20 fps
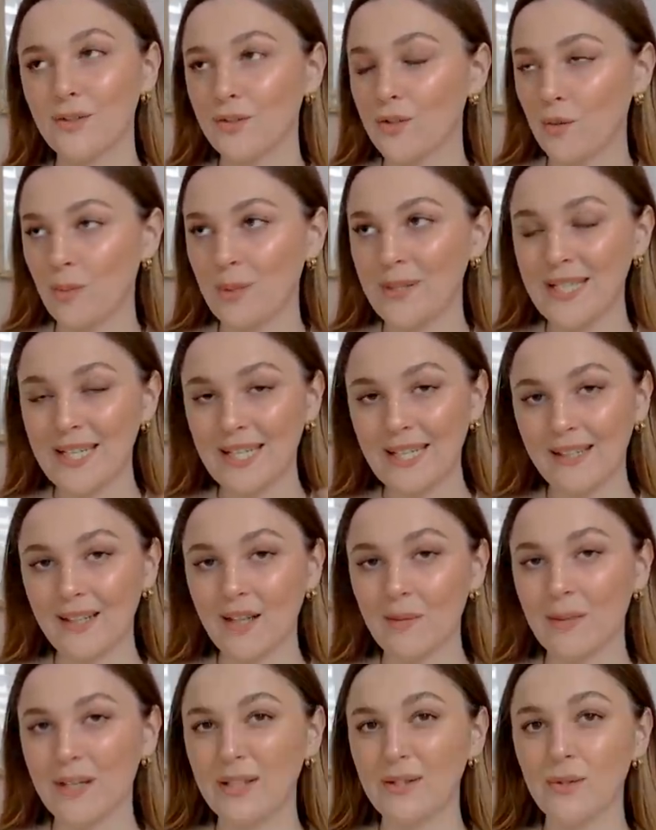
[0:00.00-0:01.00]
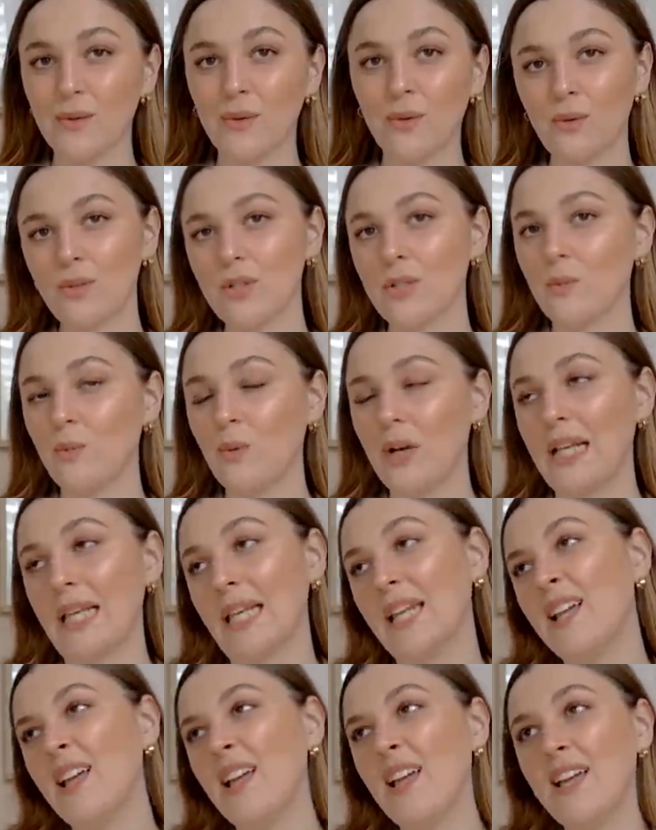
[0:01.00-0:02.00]
so particularly coming into autumn
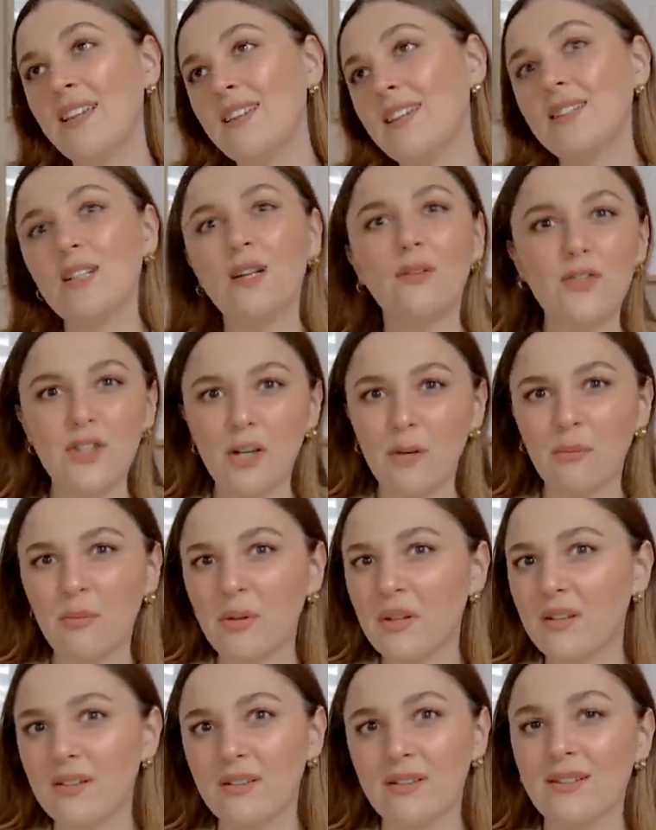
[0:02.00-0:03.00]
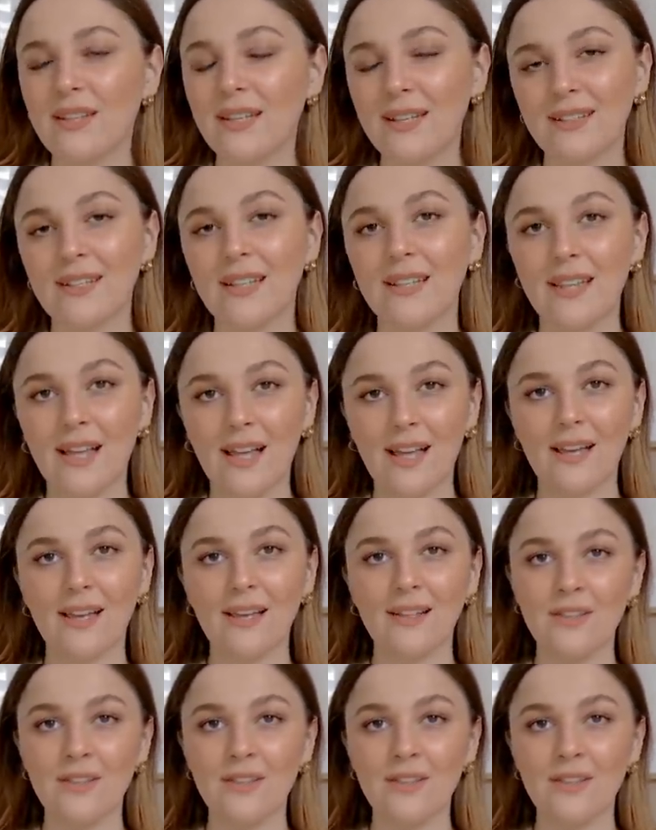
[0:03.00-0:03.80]
when there's a lot of jumpers and things like that,